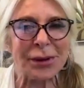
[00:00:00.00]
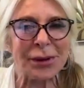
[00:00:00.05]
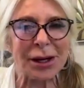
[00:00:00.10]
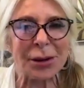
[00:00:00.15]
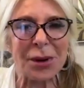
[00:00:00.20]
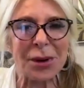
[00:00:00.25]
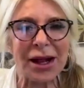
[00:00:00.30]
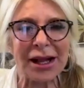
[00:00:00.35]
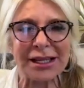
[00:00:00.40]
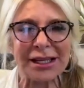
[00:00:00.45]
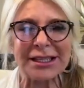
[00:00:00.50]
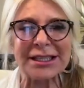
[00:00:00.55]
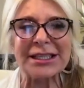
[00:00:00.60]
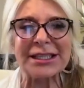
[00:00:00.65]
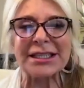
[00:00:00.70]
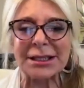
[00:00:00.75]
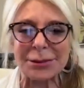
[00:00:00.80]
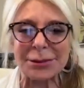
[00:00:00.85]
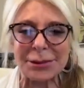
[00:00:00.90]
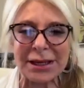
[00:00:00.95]
metabolic
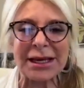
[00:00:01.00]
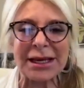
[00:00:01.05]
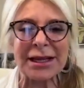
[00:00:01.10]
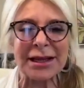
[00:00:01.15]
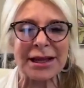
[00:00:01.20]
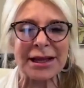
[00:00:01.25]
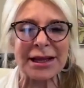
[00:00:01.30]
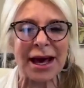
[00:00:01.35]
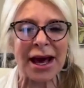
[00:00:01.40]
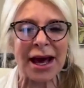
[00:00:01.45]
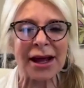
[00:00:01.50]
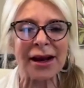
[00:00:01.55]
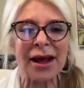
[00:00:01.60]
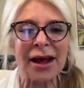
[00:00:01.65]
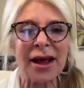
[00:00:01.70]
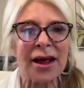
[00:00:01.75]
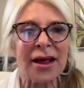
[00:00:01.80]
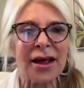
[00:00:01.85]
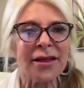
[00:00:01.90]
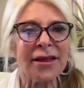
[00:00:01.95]
system, in that
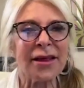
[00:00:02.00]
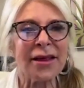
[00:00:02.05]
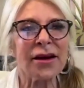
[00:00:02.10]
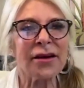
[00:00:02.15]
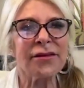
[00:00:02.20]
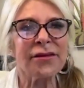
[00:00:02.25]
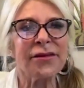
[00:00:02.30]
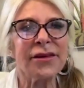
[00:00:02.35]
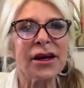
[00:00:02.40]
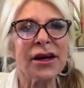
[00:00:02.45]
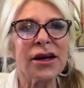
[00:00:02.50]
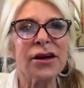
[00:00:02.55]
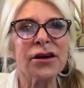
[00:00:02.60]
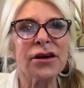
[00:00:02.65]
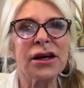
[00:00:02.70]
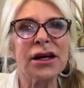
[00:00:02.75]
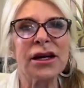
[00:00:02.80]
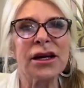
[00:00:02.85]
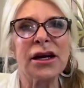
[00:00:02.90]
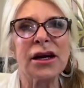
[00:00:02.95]
they're
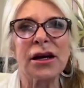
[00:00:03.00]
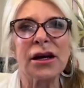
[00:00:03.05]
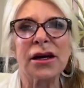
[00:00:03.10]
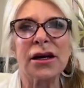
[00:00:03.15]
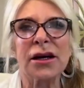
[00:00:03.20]
very